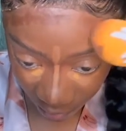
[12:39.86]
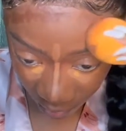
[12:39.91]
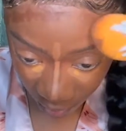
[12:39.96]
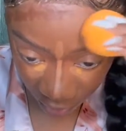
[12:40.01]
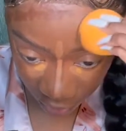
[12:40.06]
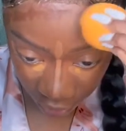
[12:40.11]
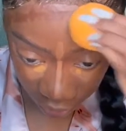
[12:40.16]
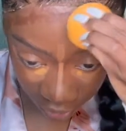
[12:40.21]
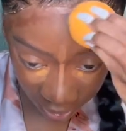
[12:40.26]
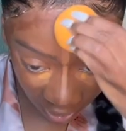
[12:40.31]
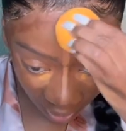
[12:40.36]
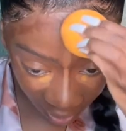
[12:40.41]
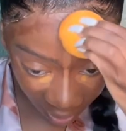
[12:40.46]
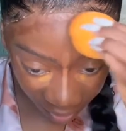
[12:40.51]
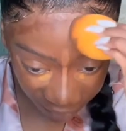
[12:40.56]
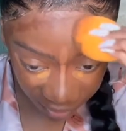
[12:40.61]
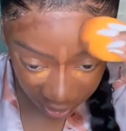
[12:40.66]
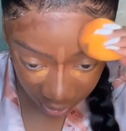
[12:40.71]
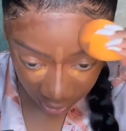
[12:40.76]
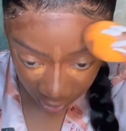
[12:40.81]
You're gonna have
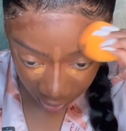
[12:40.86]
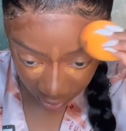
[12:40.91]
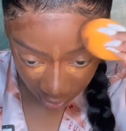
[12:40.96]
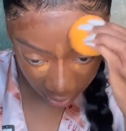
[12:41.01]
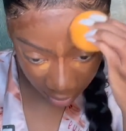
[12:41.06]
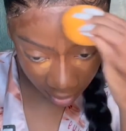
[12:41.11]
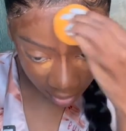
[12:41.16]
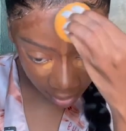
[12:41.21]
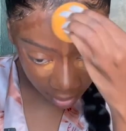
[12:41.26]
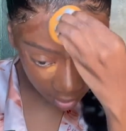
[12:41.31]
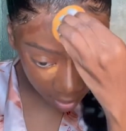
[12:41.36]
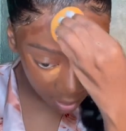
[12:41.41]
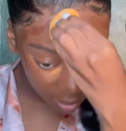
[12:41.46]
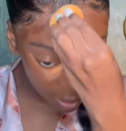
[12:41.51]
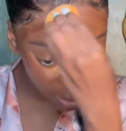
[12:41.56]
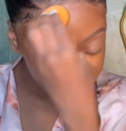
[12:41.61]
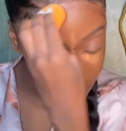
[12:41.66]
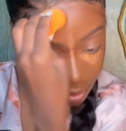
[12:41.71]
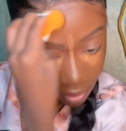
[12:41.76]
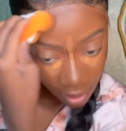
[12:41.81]
the kid
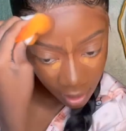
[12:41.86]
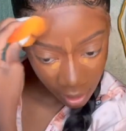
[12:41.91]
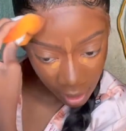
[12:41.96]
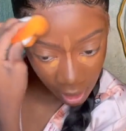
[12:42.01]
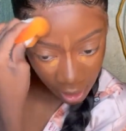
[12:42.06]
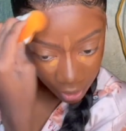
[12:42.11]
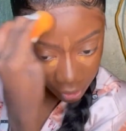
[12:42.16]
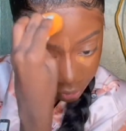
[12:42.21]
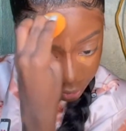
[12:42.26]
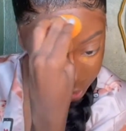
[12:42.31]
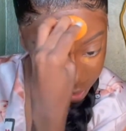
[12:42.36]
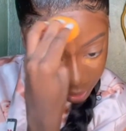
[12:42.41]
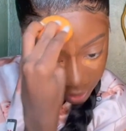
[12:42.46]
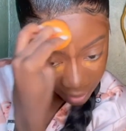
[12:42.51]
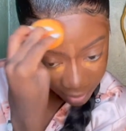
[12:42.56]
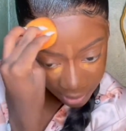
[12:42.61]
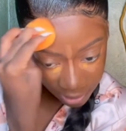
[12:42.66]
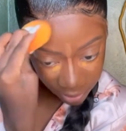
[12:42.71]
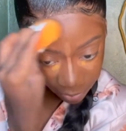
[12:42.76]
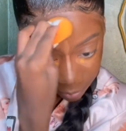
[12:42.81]
and you're gonna
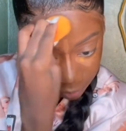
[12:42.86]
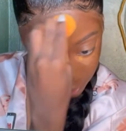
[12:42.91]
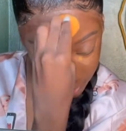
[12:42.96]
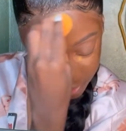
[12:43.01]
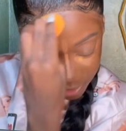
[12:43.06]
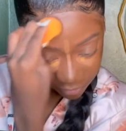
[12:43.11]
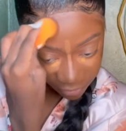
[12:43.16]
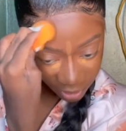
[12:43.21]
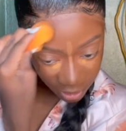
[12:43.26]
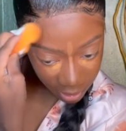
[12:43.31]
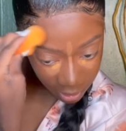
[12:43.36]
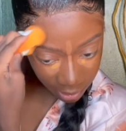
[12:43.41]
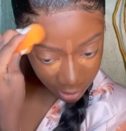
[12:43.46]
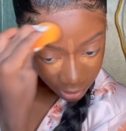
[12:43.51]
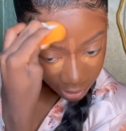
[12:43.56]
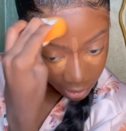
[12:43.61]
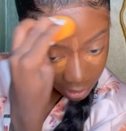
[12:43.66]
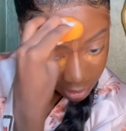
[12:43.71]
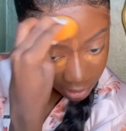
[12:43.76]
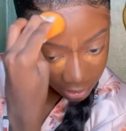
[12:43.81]
have to breastfeed the
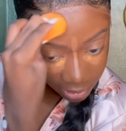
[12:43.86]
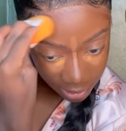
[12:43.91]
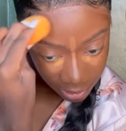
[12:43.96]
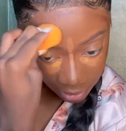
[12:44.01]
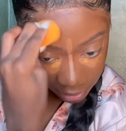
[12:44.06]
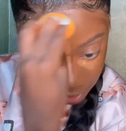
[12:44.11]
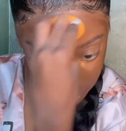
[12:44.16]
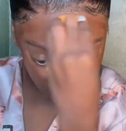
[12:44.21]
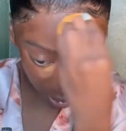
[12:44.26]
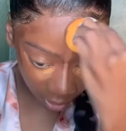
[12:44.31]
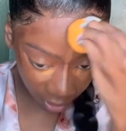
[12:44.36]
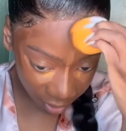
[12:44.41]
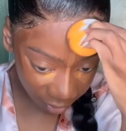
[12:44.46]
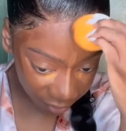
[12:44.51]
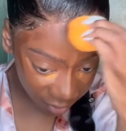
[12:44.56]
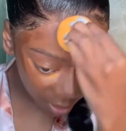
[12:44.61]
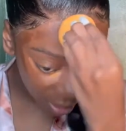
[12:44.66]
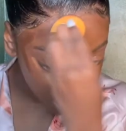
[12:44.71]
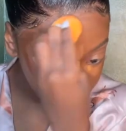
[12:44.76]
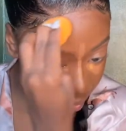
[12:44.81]
kid, take care of
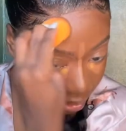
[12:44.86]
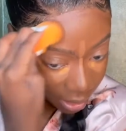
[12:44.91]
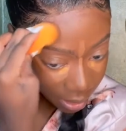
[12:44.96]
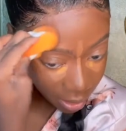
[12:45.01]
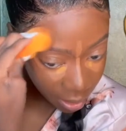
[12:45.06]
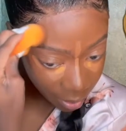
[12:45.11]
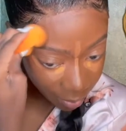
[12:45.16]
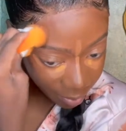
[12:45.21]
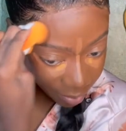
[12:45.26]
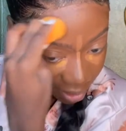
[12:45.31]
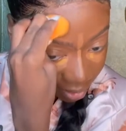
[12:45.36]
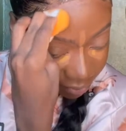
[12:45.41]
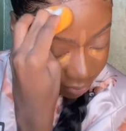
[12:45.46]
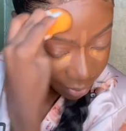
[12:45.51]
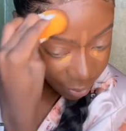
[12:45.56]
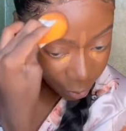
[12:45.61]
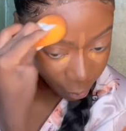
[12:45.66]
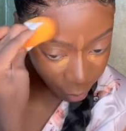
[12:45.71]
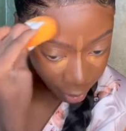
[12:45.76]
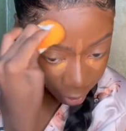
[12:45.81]
the kid, come back
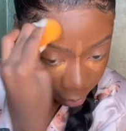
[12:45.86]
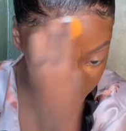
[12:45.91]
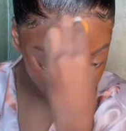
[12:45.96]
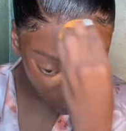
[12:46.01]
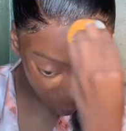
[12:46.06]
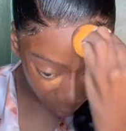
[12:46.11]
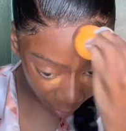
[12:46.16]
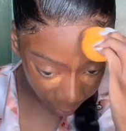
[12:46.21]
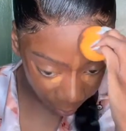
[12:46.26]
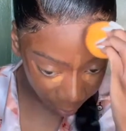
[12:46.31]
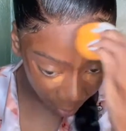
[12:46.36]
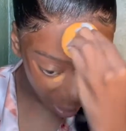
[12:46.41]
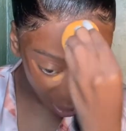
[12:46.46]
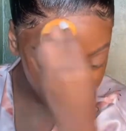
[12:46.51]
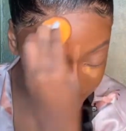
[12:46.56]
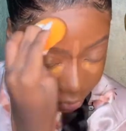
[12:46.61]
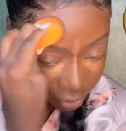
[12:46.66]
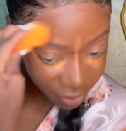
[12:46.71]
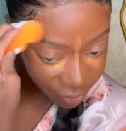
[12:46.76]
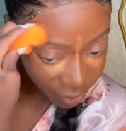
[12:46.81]
from work, warm up
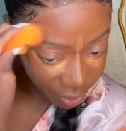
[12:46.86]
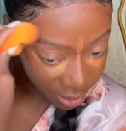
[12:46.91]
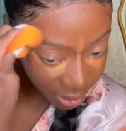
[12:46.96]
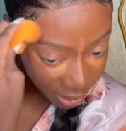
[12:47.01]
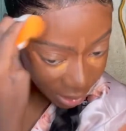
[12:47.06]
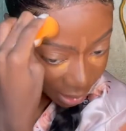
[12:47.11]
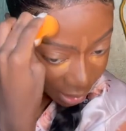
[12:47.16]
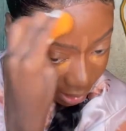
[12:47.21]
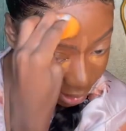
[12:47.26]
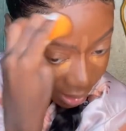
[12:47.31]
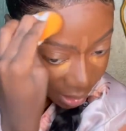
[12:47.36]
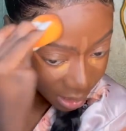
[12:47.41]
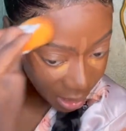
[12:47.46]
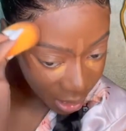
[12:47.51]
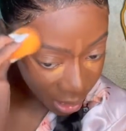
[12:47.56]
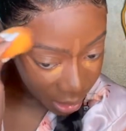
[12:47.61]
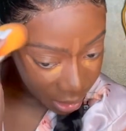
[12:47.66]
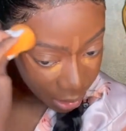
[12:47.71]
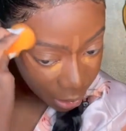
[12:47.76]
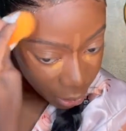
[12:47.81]
bottles for the kid.
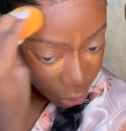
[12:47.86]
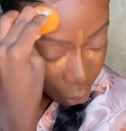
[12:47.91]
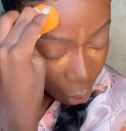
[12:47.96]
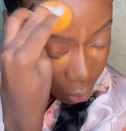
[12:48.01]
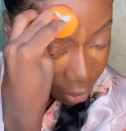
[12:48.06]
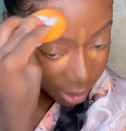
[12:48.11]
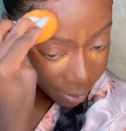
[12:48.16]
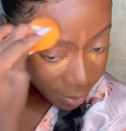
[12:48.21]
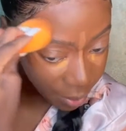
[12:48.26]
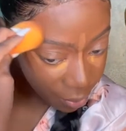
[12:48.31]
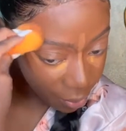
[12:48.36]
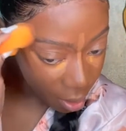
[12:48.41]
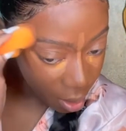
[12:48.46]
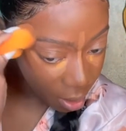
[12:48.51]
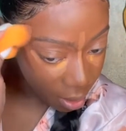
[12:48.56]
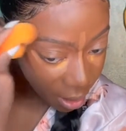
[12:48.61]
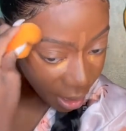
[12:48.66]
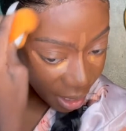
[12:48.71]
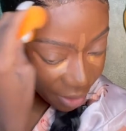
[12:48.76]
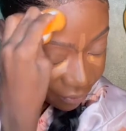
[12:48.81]
Don't get me
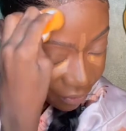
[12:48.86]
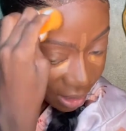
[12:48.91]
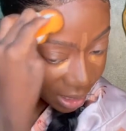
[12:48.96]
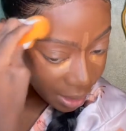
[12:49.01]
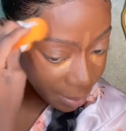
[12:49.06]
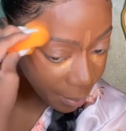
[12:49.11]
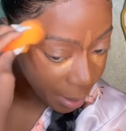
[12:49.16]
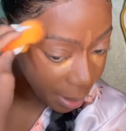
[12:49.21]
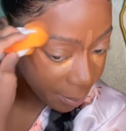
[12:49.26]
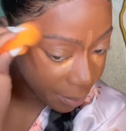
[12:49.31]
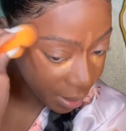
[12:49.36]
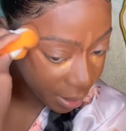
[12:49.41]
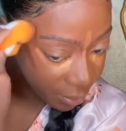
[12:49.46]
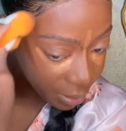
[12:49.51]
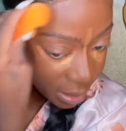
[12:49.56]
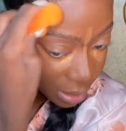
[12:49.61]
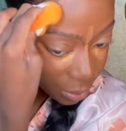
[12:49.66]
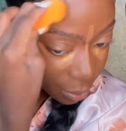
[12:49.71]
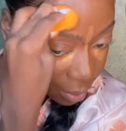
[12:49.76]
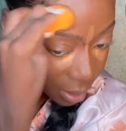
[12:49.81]
wrong, I feel like my
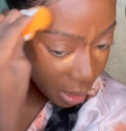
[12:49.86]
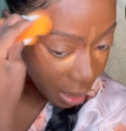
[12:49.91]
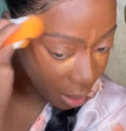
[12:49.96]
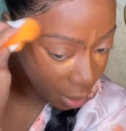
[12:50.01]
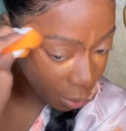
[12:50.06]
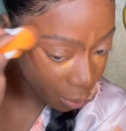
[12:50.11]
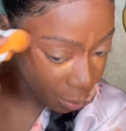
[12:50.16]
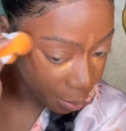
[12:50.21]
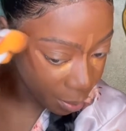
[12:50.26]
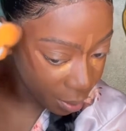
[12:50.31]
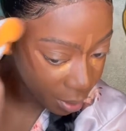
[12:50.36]
parents would help,